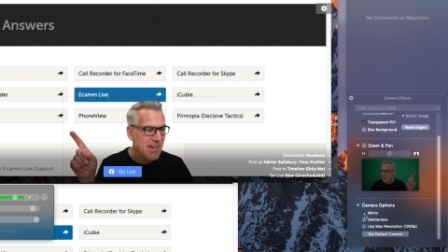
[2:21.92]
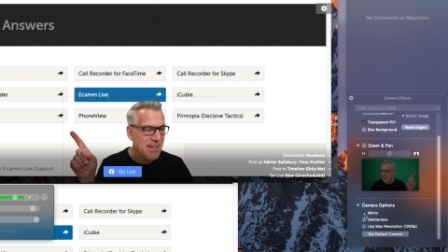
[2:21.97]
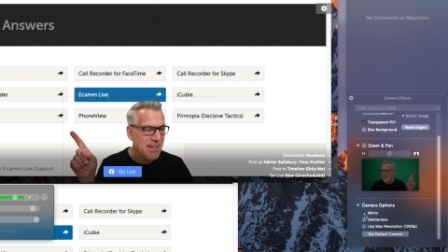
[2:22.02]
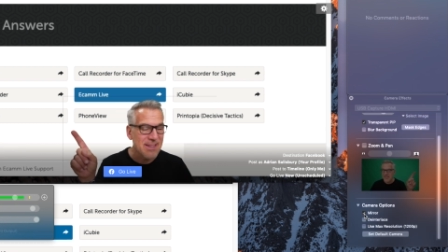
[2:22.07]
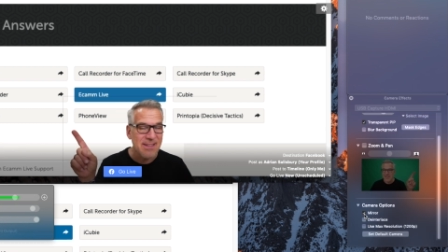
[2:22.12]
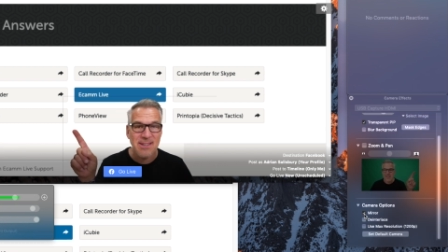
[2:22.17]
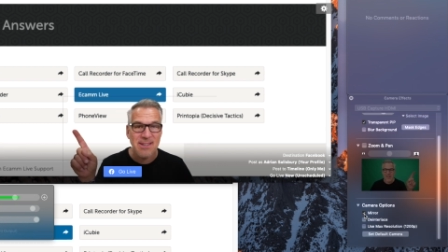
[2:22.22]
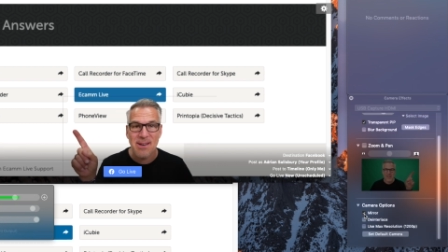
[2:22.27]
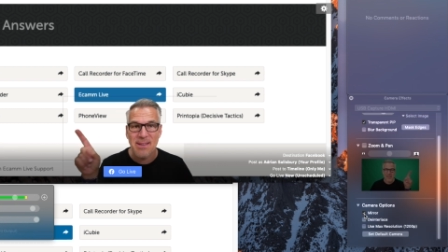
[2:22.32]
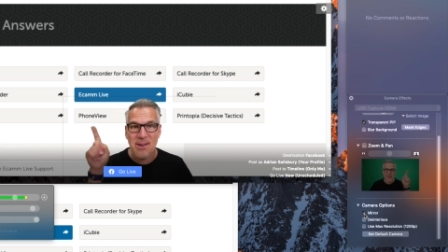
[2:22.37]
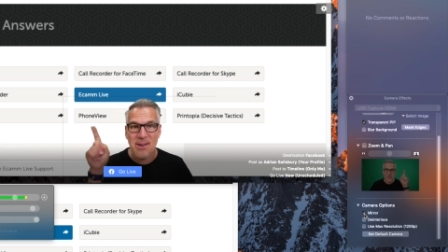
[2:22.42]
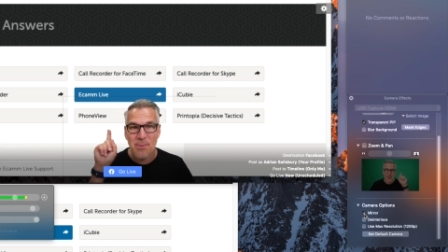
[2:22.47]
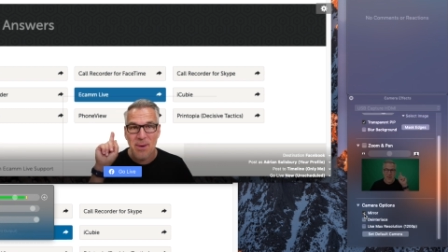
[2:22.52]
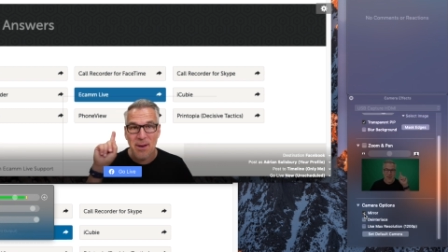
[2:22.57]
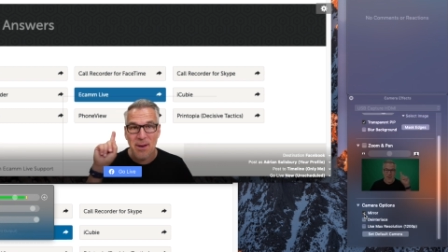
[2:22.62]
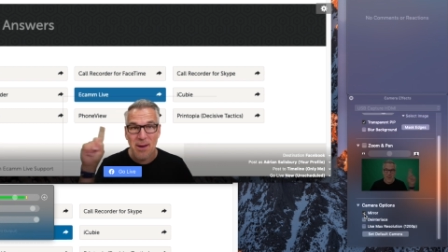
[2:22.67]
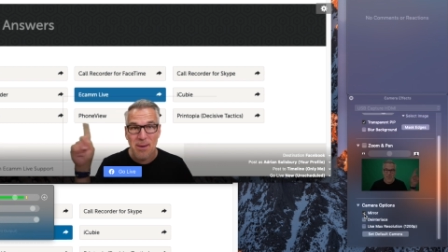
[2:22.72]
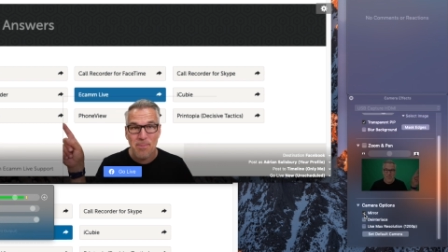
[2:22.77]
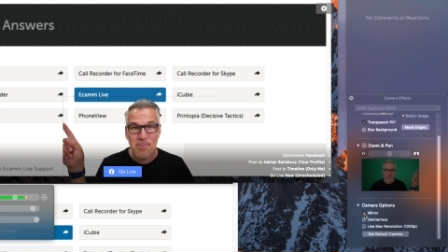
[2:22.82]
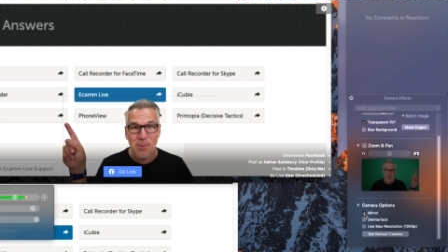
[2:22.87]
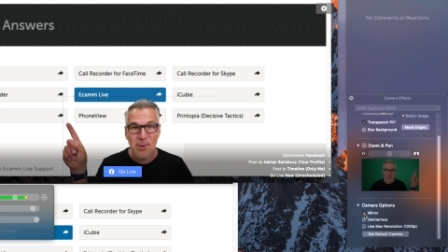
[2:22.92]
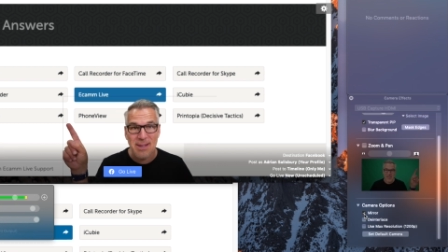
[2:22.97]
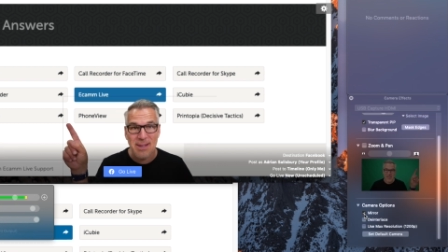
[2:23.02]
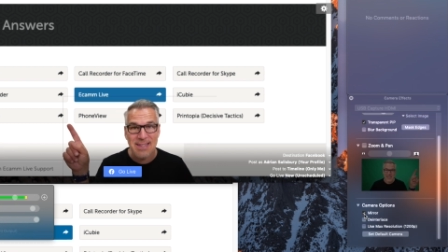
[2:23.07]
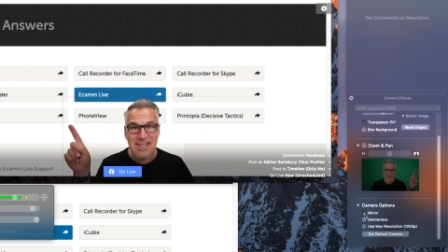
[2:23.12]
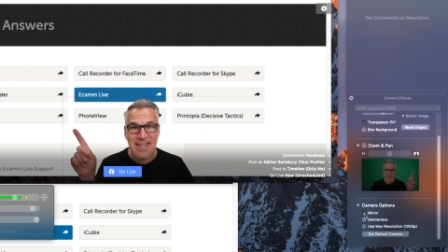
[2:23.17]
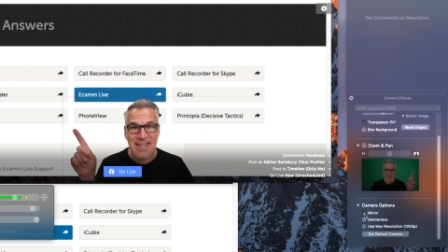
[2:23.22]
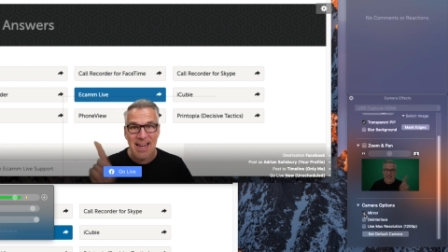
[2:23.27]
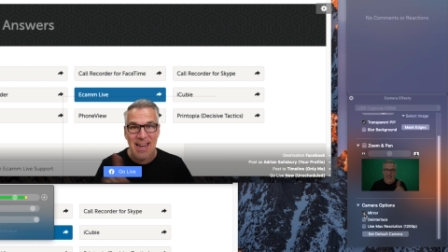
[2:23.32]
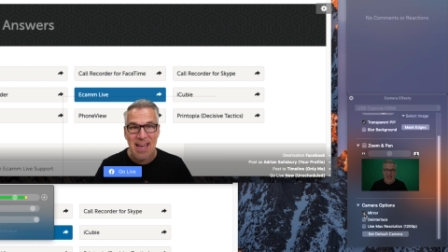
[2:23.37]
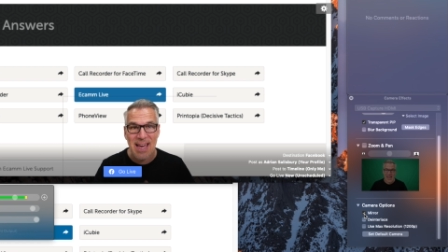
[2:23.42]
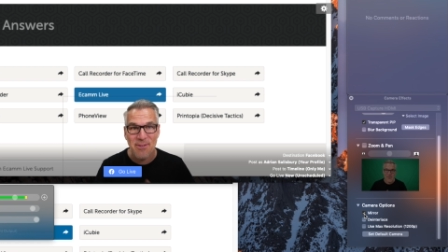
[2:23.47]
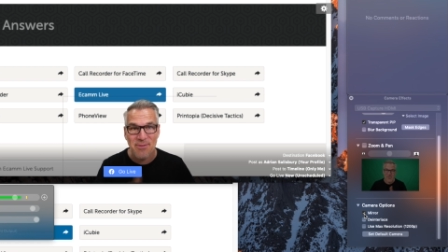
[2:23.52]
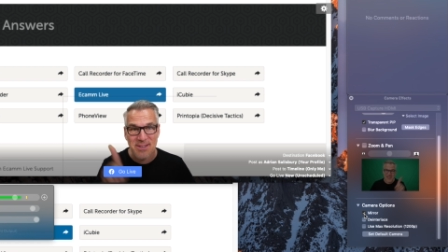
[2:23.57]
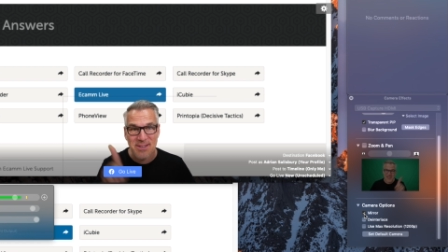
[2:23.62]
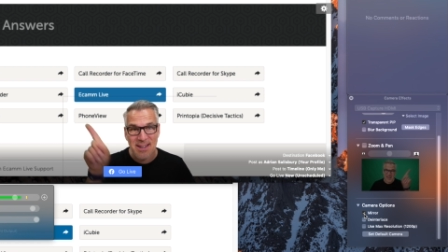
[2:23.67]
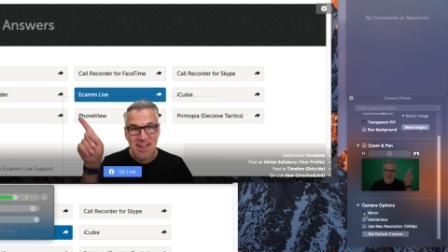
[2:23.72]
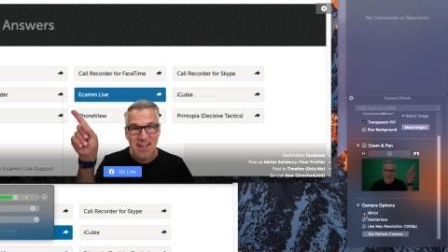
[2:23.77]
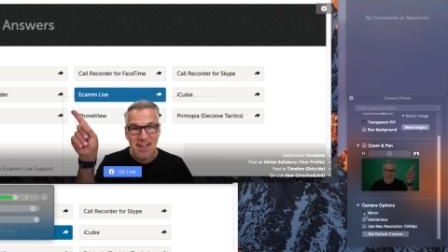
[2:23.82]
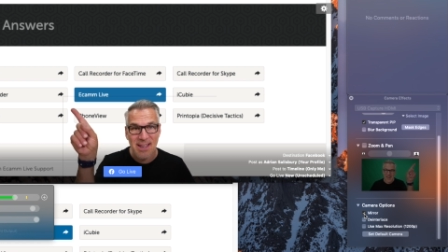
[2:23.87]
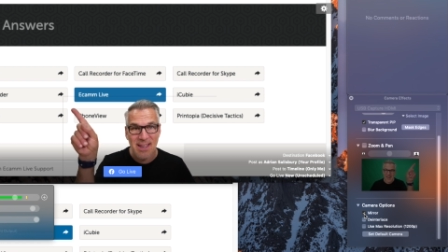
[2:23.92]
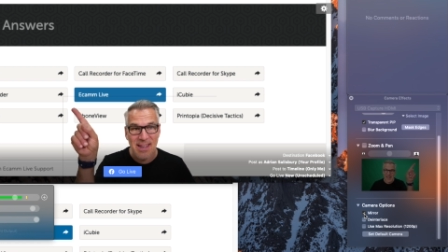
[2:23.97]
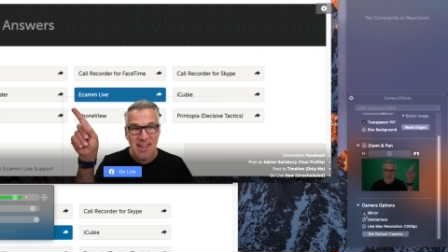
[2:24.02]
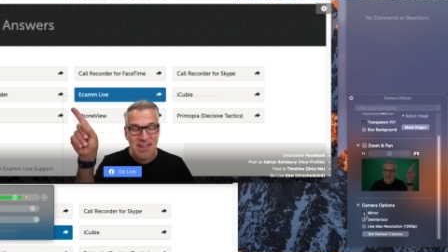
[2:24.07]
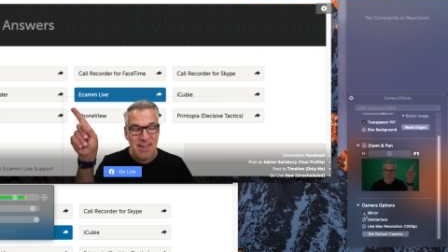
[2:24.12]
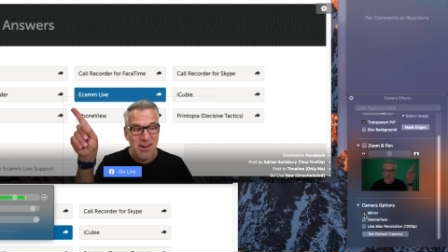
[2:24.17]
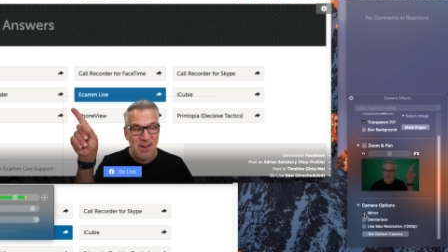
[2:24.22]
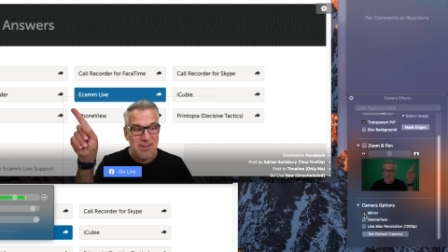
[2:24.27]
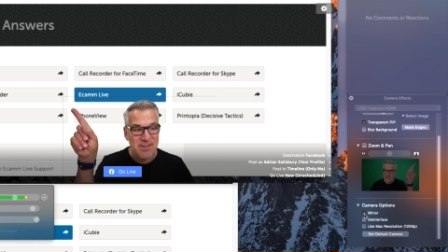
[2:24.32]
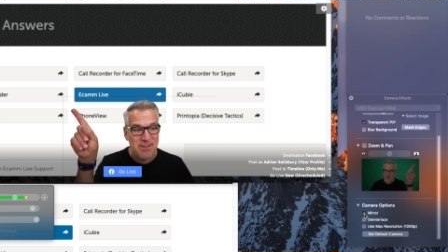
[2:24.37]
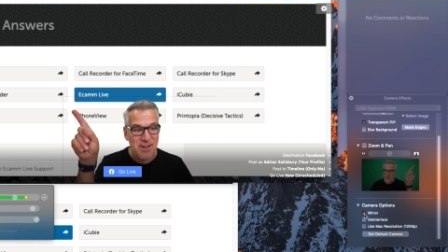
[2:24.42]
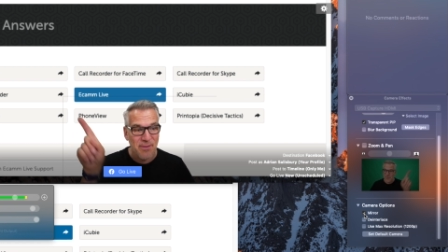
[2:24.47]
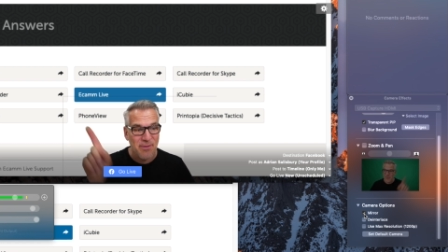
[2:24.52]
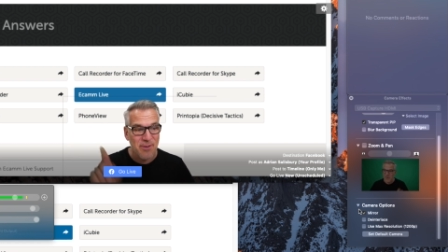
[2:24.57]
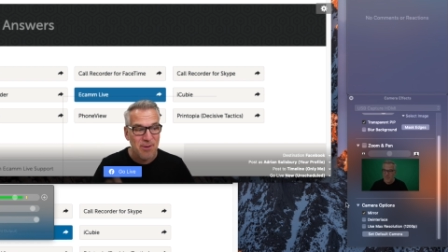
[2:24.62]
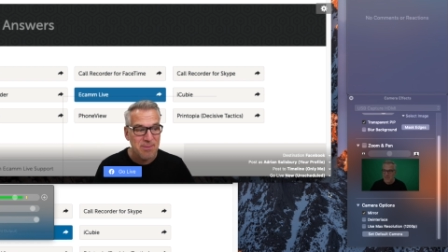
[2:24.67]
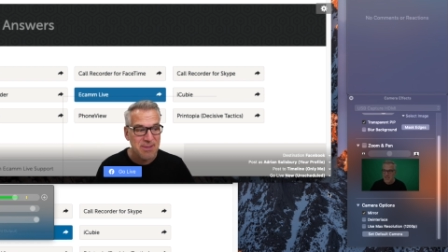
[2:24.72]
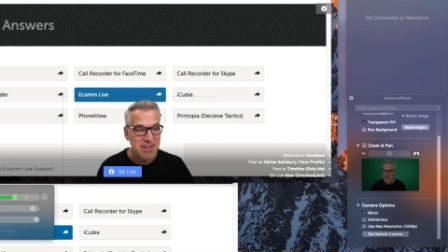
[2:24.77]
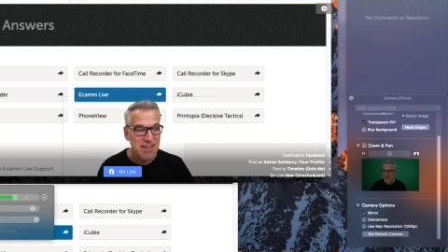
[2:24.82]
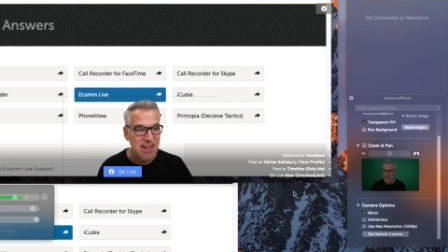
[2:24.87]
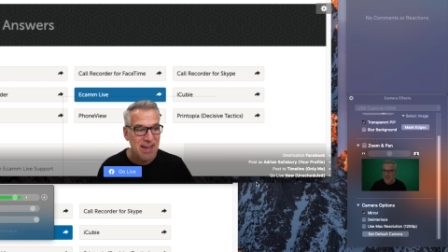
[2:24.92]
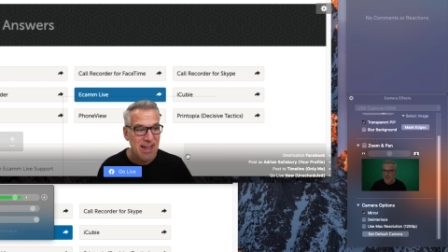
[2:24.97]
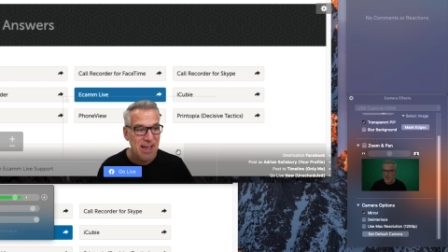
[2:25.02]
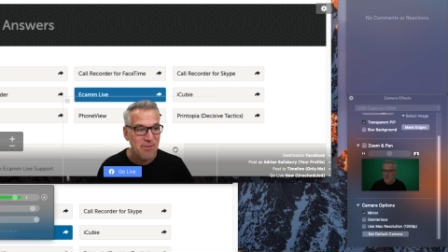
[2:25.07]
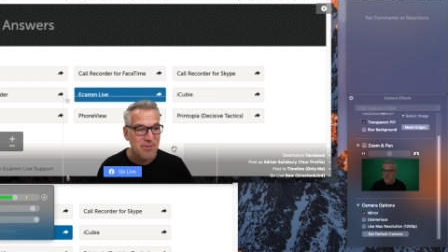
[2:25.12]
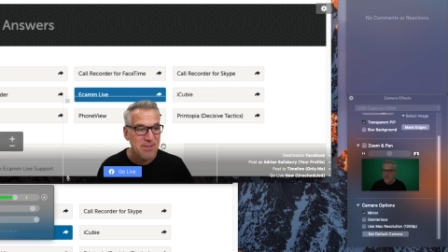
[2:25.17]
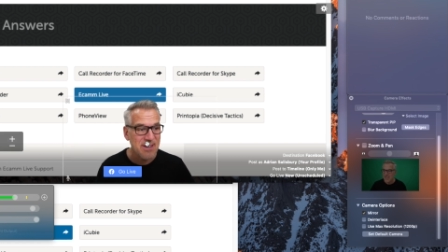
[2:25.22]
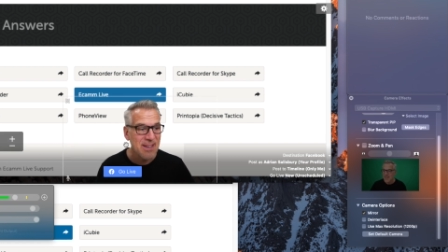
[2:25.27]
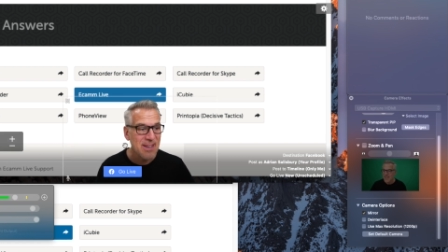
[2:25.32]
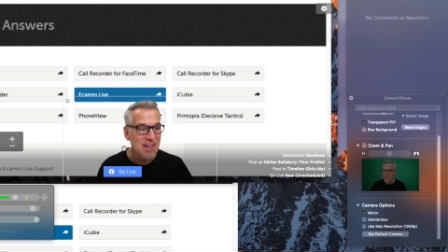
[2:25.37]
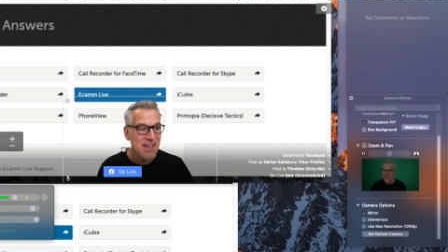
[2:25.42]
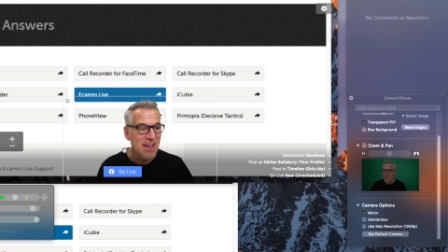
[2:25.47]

it so that when I'm pointing left, it goes off up to the left.